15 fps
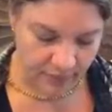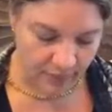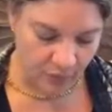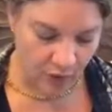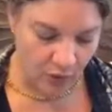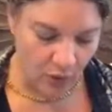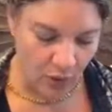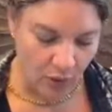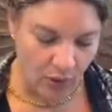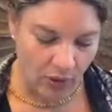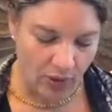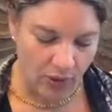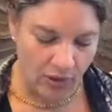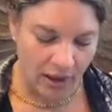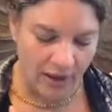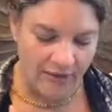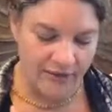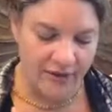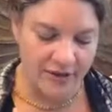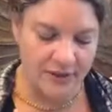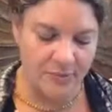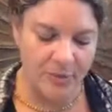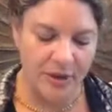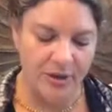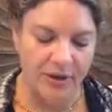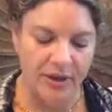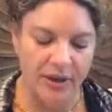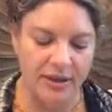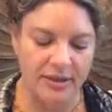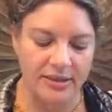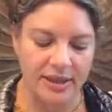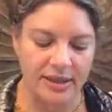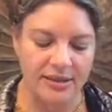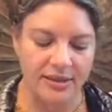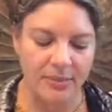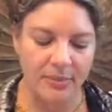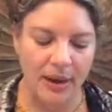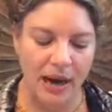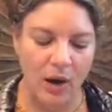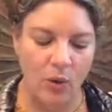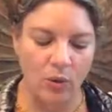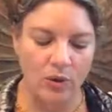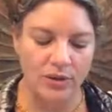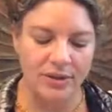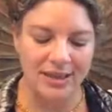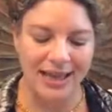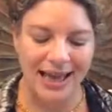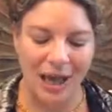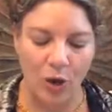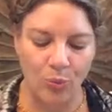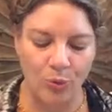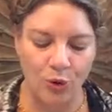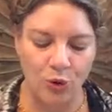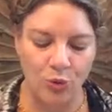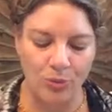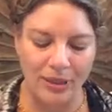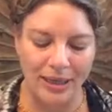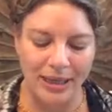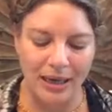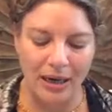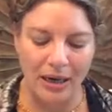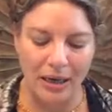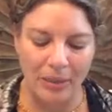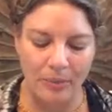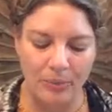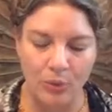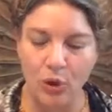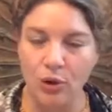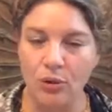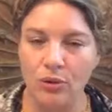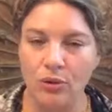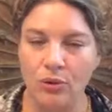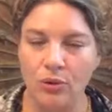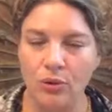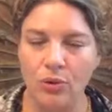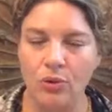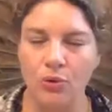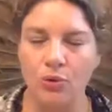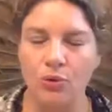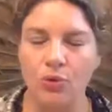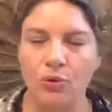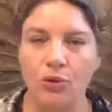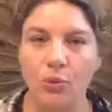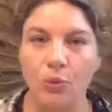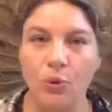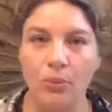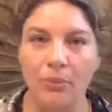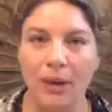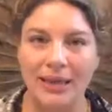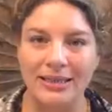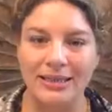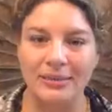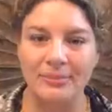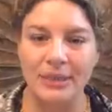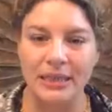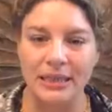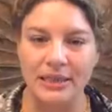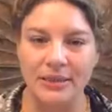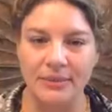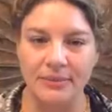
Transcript: Your life experience has the power to help you become who you were meant to be.